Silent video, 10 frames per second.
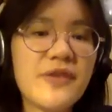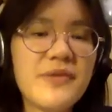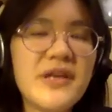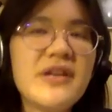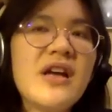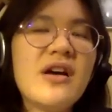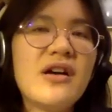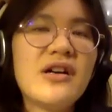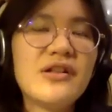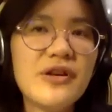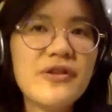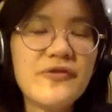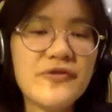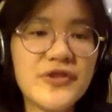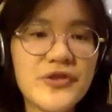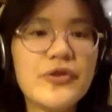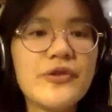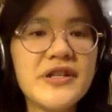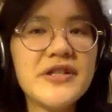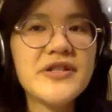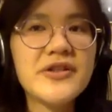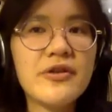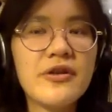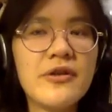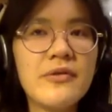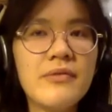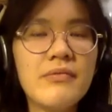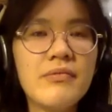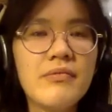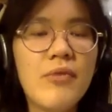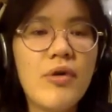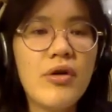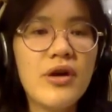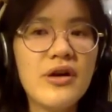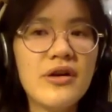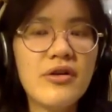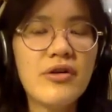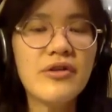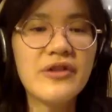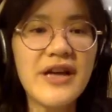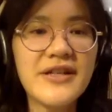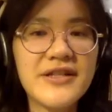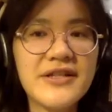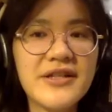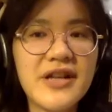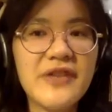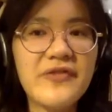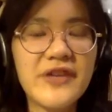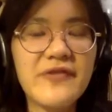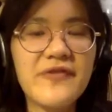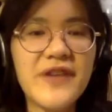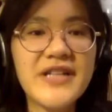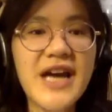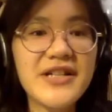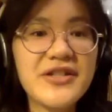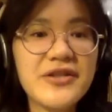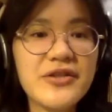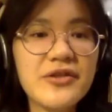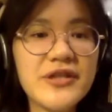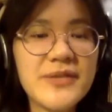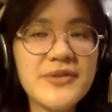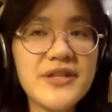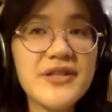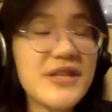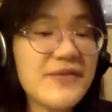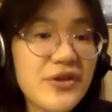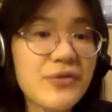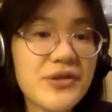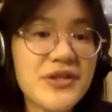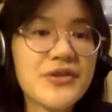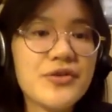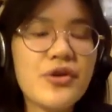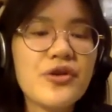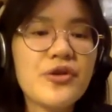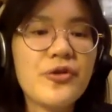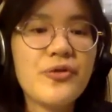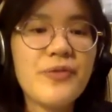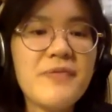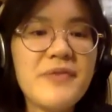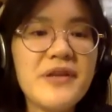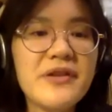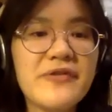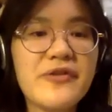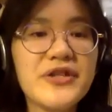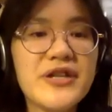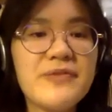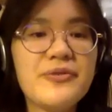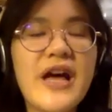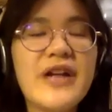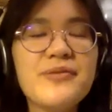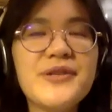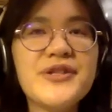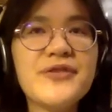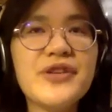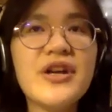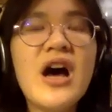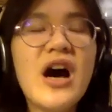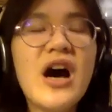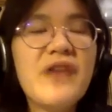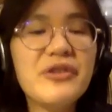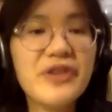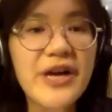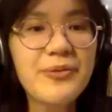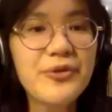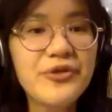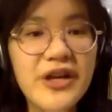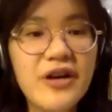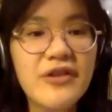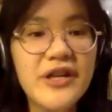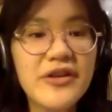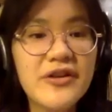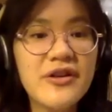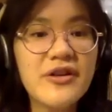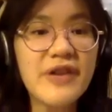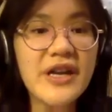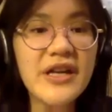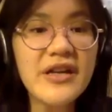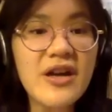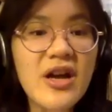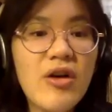I mean, a lot of stories are more or less kind of like fantastical in some sense, even though it's historical. There might be, like, for example, elements of the unreliable narrator, right?